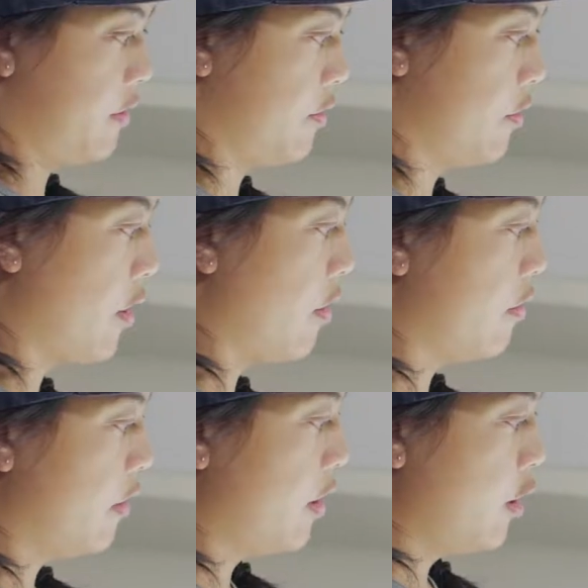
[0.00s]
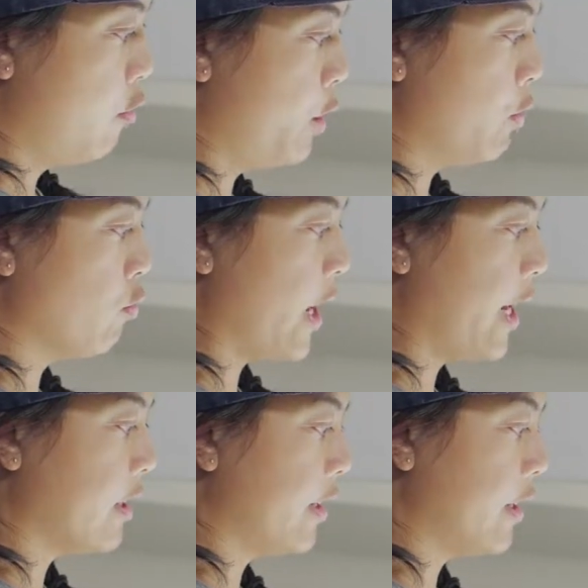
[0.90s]
So, we
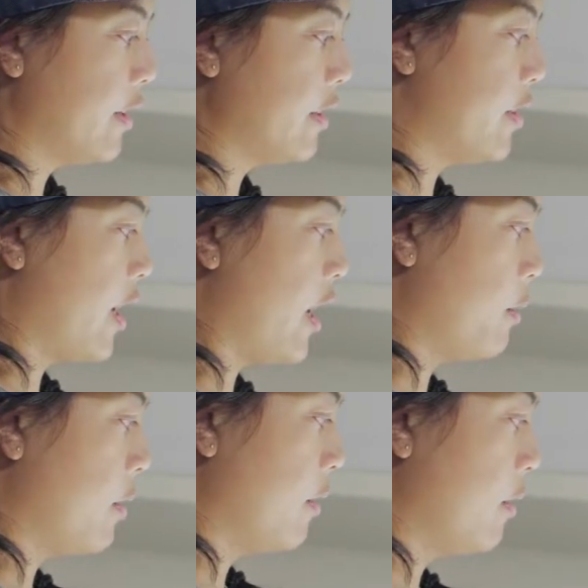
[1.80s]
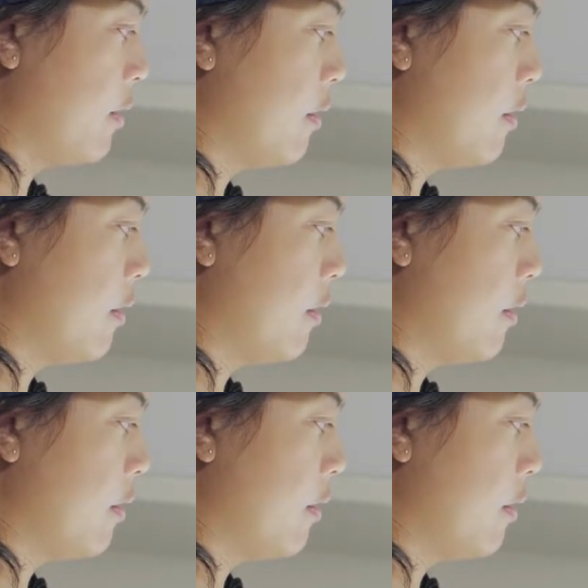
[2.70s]
right click on the timer,